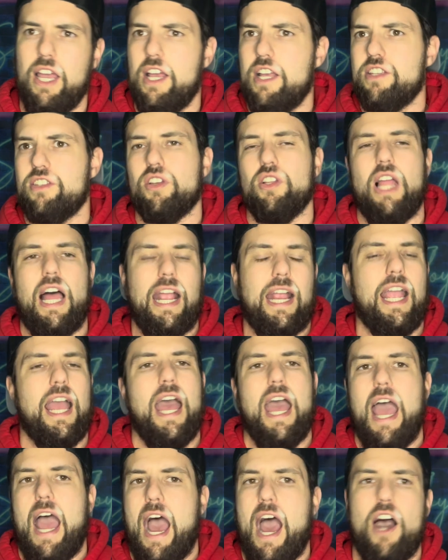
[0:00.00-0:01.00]
So like,
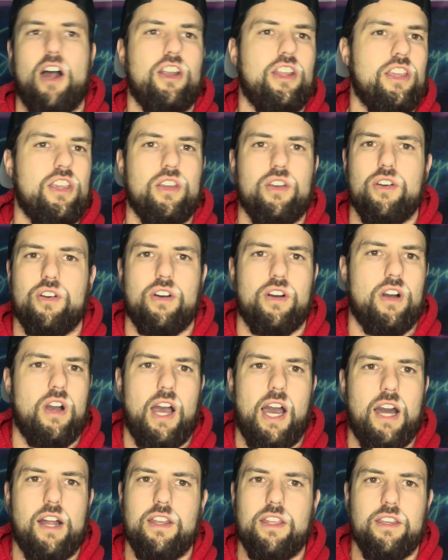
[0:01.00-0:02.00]
how do you?
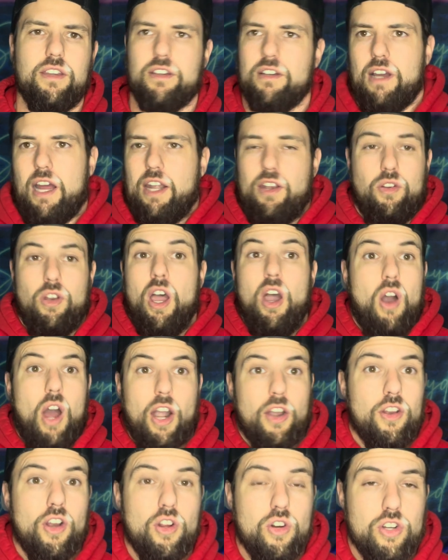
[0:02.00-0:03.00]
I don't know. I
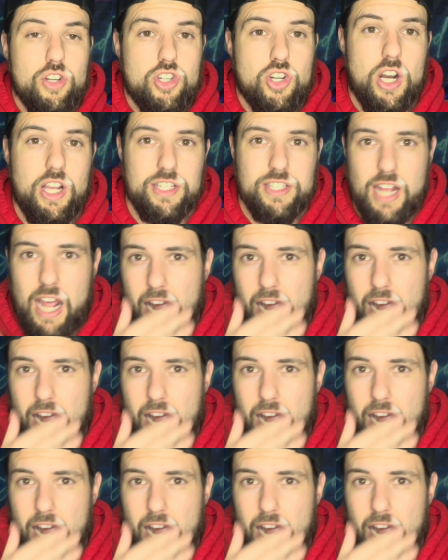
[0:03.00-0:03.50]
don't know who to trust.